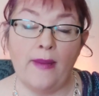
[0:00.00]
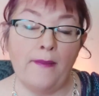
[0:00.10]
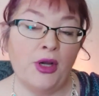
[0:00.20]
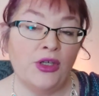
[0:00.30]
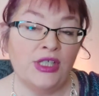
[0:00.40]

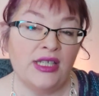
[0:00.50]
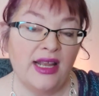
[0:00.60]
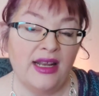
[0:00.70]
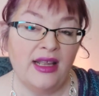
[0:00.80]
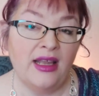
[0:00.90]

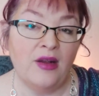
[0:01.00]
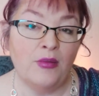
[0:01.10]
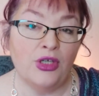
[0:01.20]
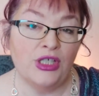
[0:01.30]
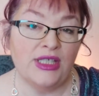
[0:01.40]
impersonating an
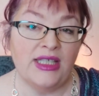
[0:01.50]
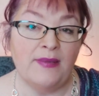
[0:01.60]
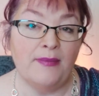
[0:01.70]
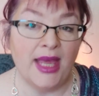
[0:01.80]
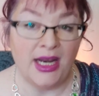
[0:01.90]

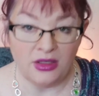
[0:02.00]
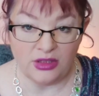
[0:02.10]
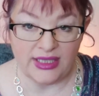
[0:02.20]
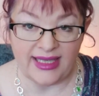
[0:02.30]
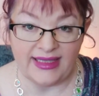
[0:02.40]
emergency
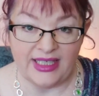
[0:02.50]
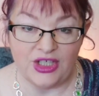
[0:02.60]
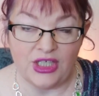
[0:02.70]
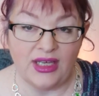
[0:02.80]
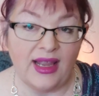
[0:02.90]
medical
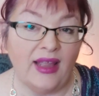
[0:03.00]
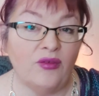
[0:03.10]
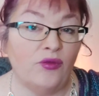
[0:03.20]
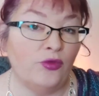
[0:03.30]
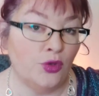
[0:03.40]
technician
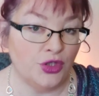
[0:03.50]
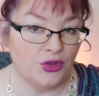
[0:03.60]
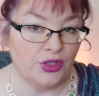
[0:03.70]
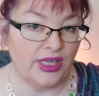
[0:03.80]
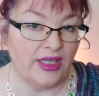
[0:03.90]
and
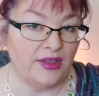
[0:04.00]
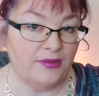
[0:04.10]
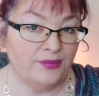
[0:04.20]
forgery.